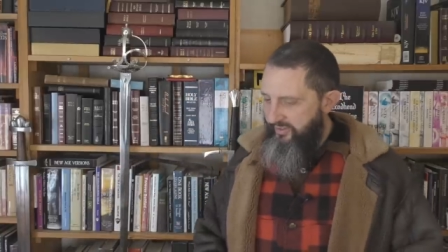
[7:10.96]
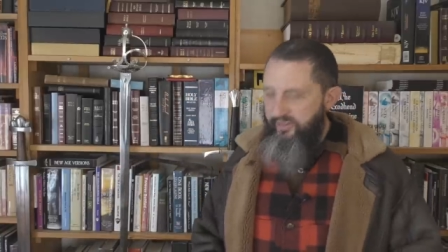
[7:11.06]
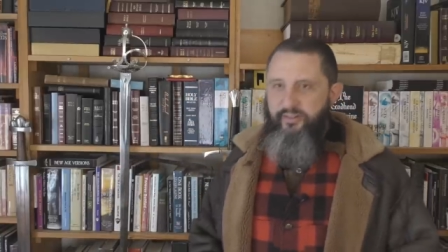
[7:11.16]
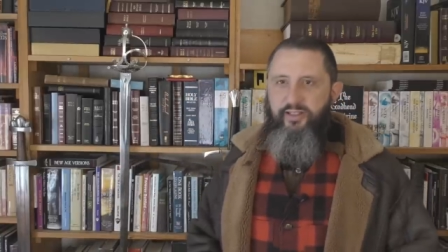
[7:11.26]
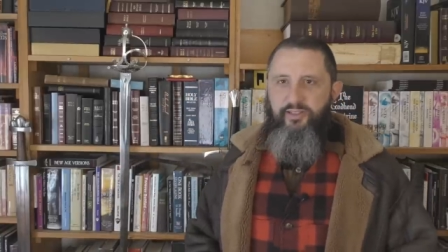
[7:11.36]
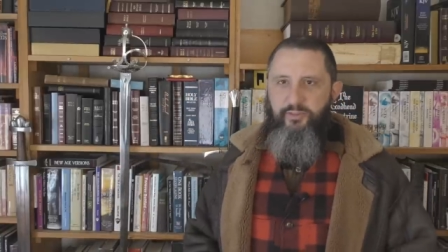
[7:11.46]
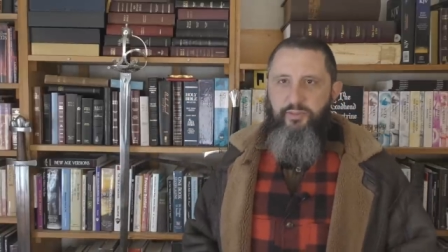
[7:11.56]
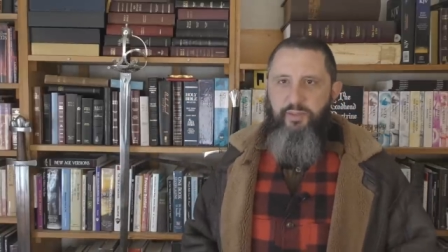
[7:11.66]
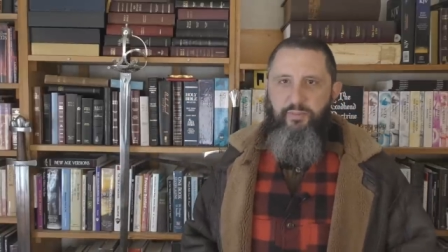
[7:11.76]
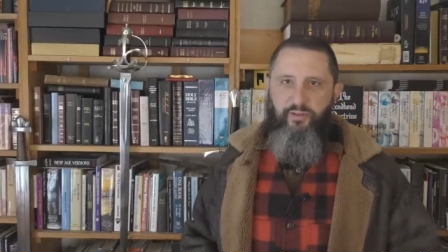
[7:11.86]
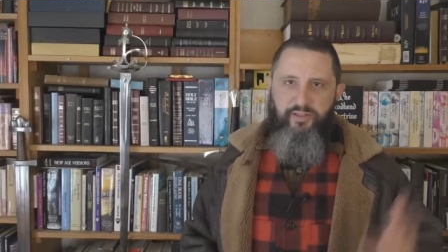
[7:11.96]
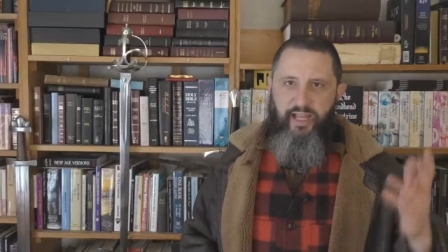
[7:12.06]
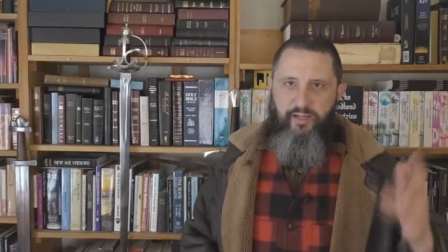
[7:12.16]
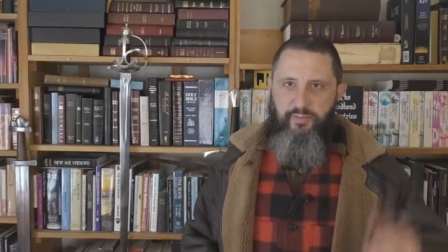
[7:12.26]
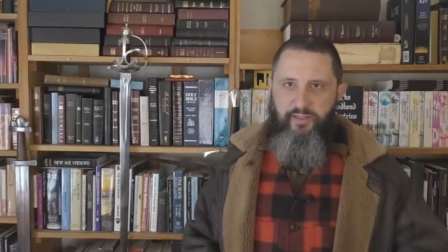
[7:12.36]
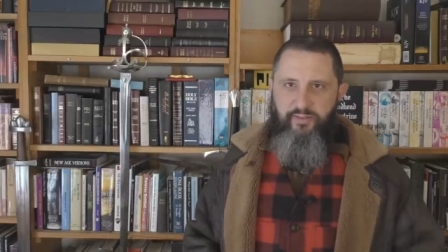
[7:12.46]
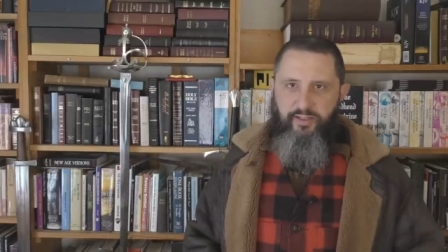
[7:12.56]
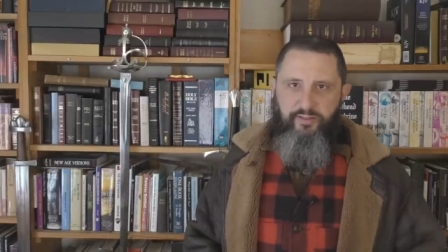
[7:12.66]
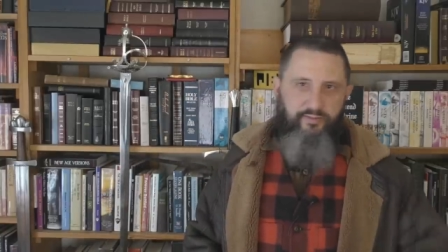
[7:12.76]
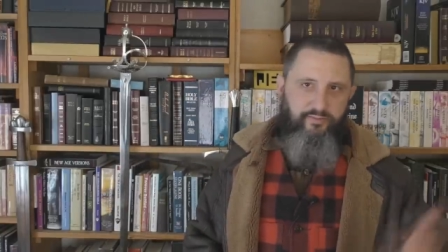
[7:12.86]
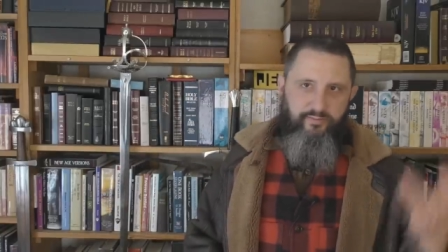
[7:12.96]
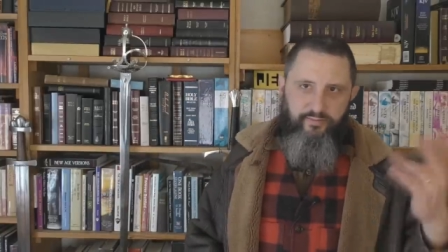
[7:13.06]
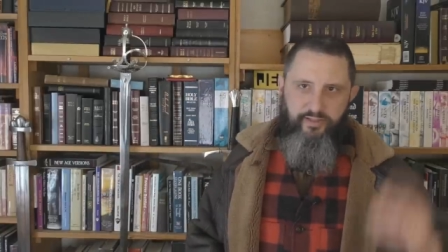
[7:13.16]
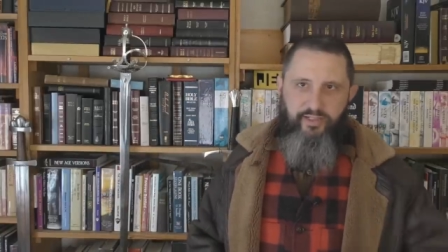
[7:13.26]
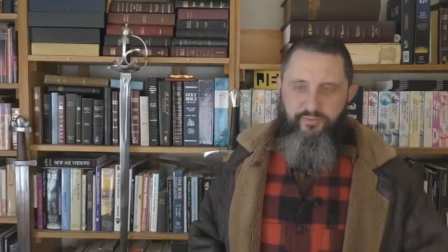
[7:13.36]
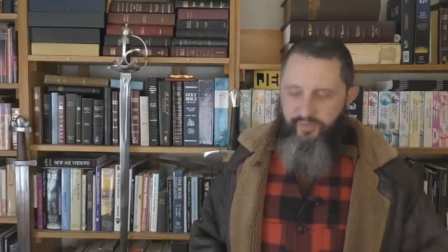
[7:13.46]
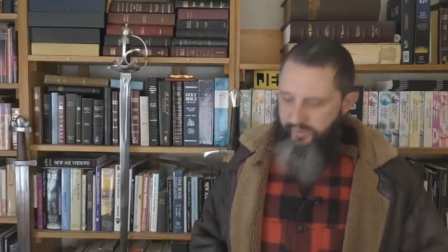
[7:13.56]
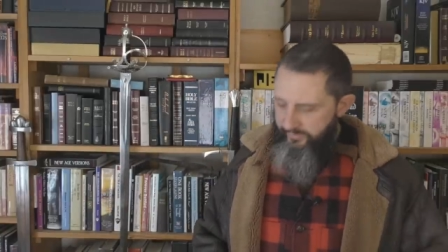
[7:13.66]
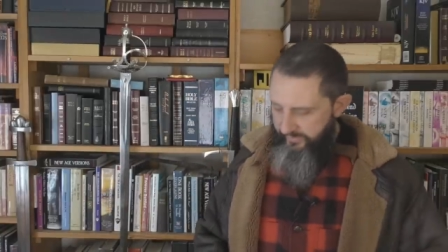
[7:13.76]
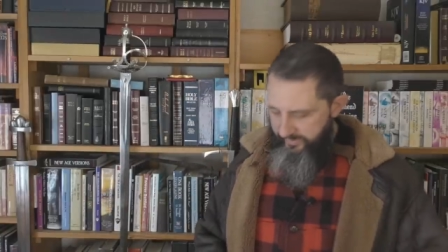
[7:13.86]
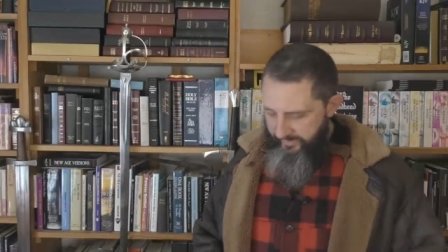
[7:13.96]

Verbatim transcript: you know, some of the people attack me and things. Great, fine.